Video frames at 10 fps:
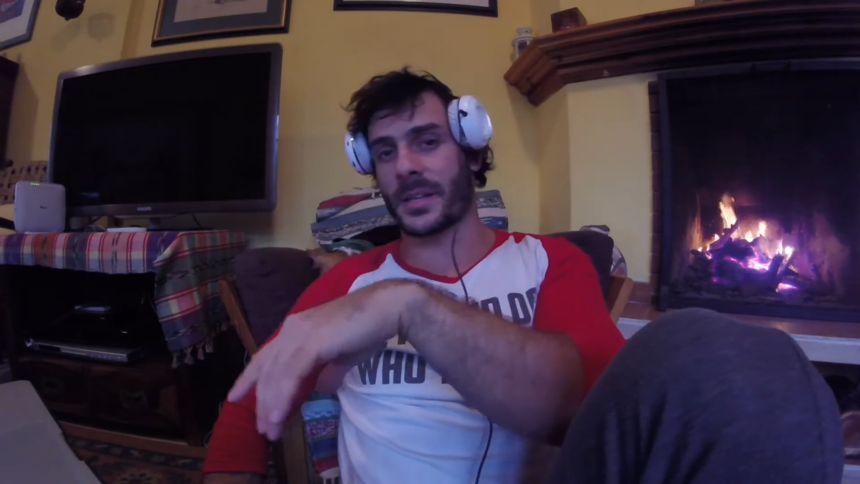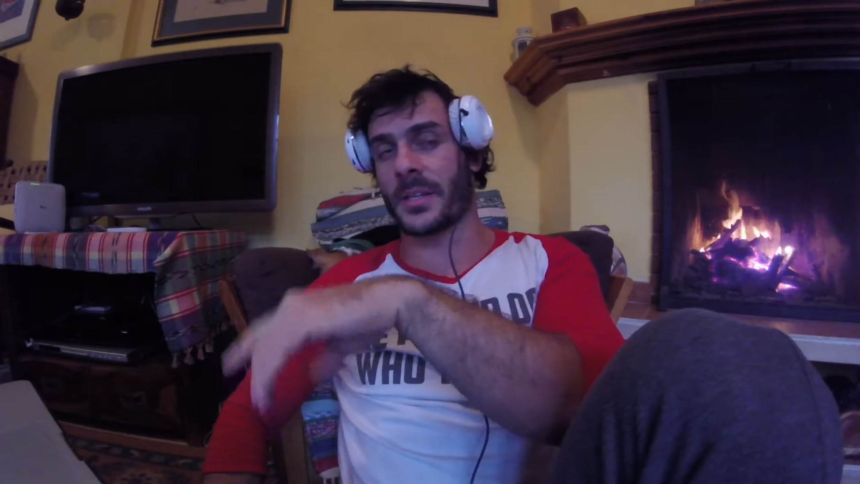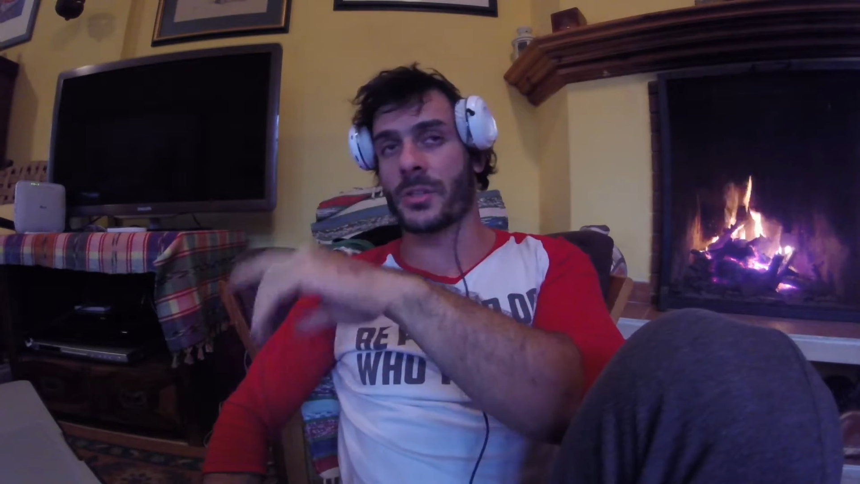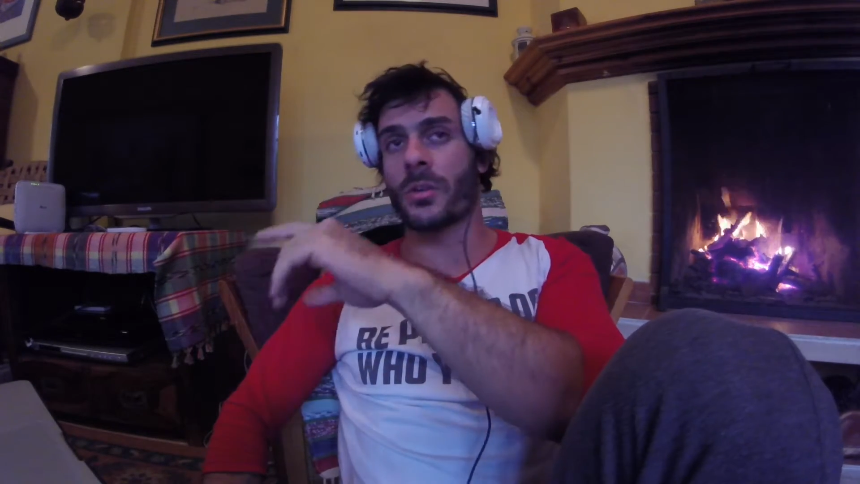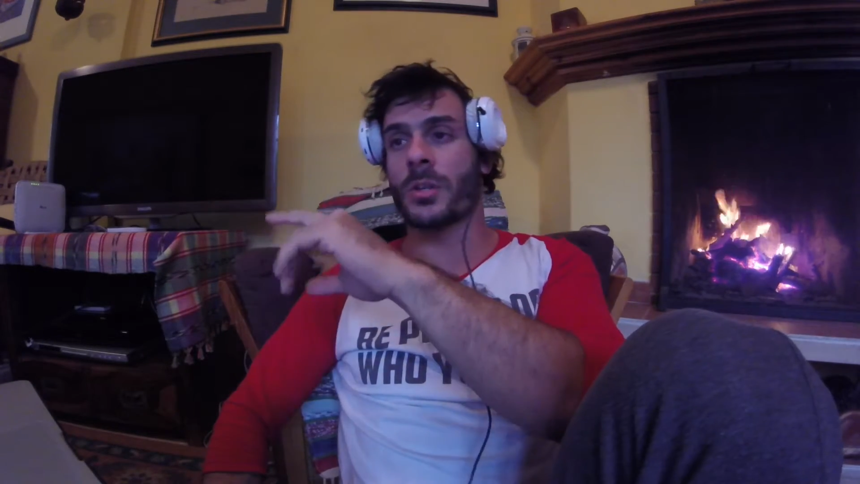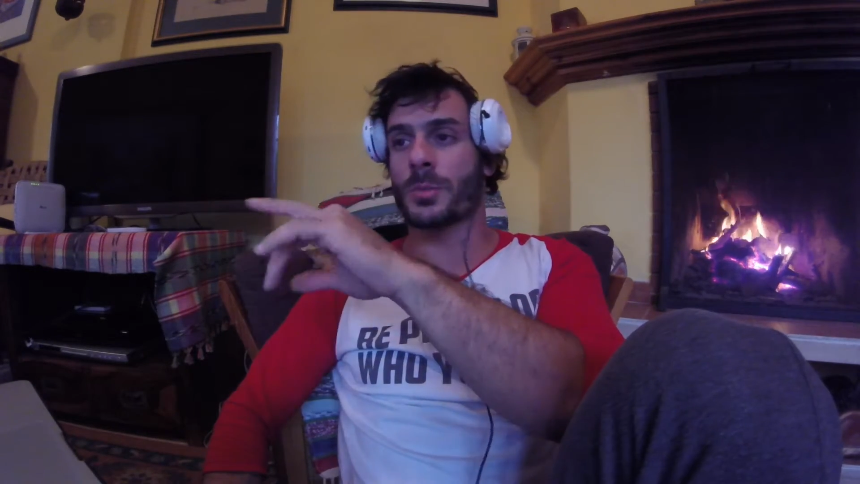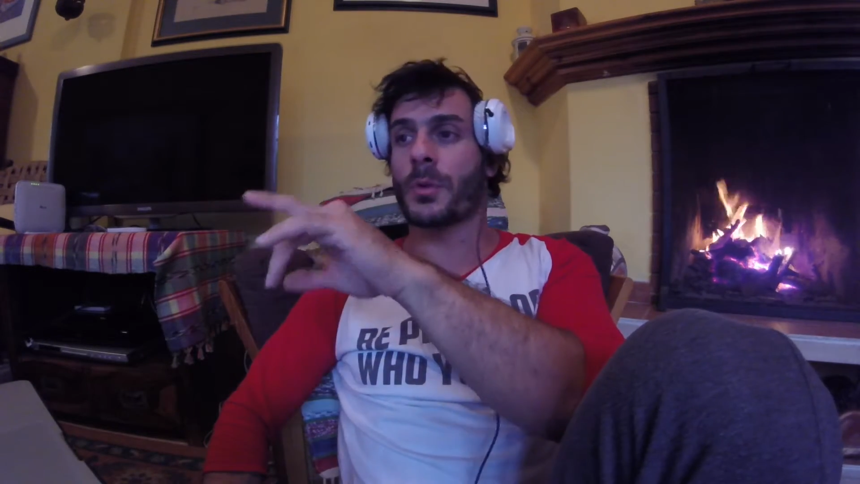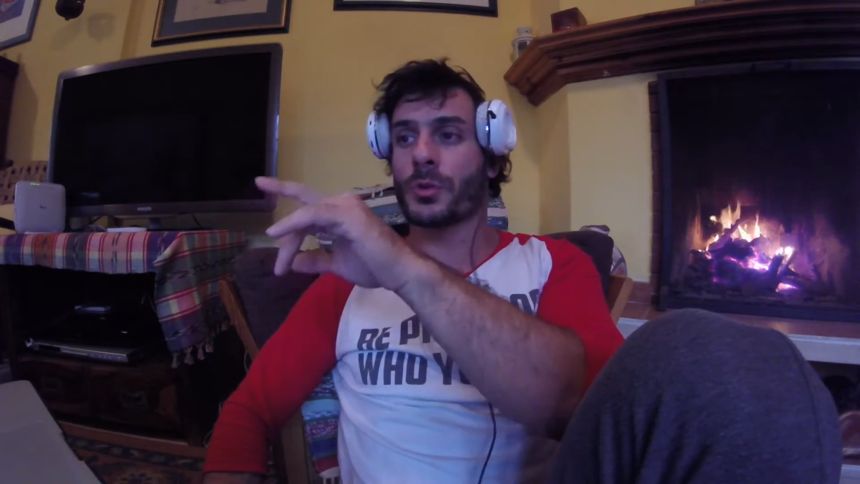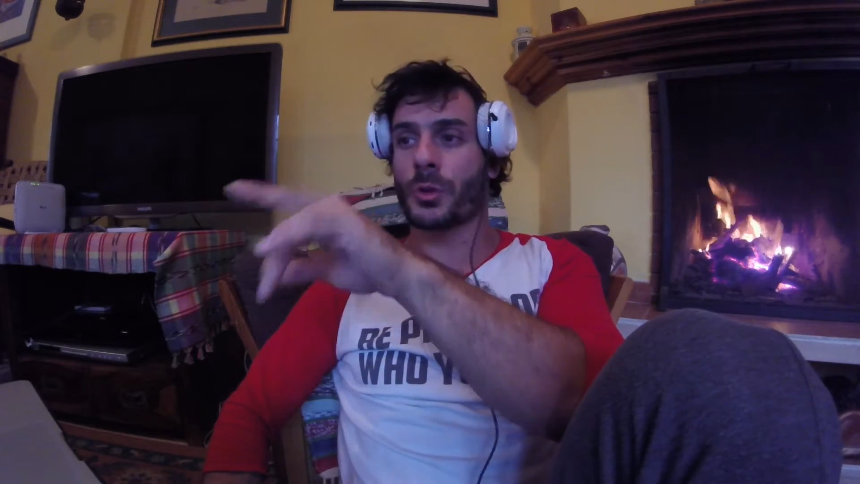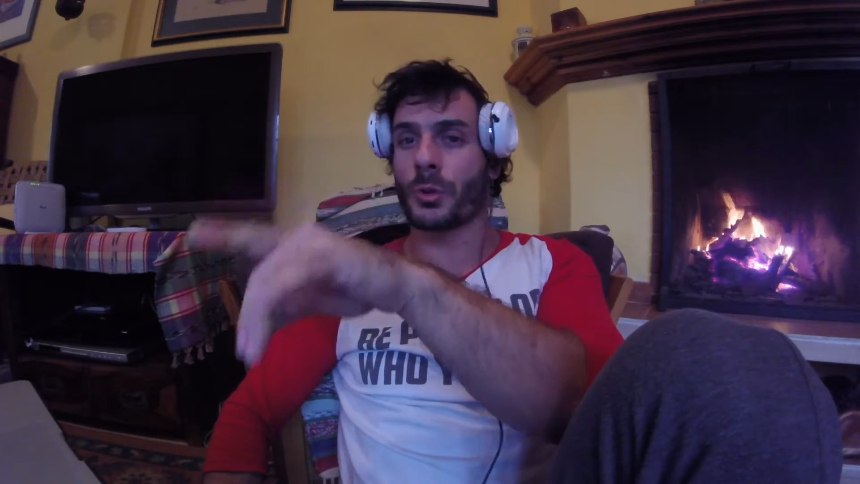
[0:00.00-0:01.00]
is going to
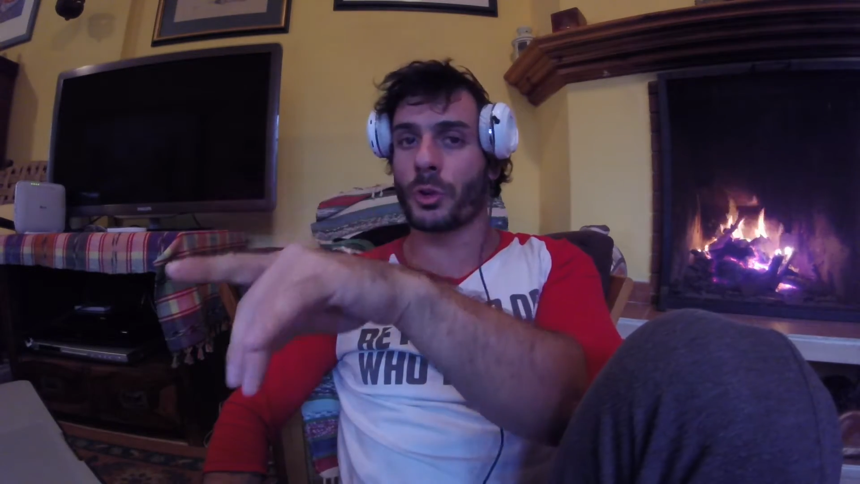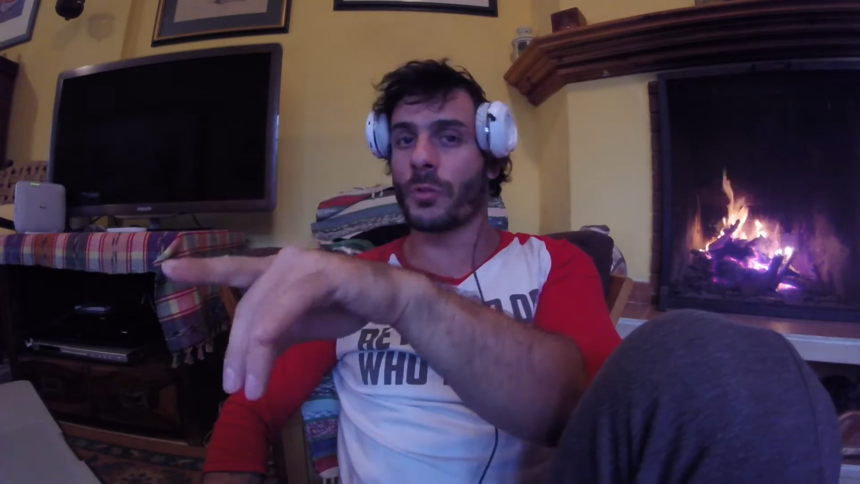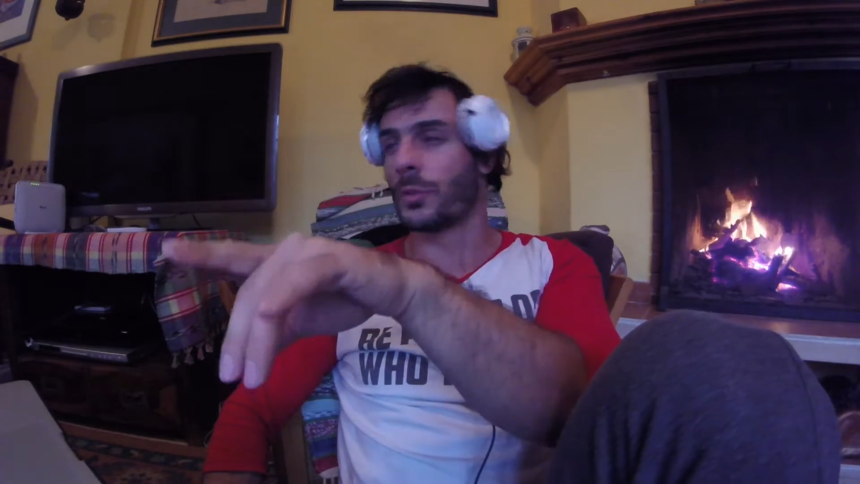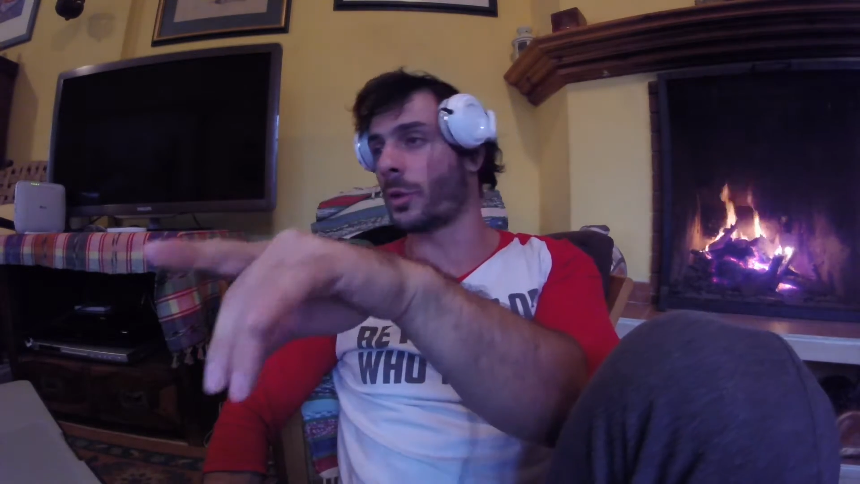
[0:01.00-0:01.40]
sponsor you if you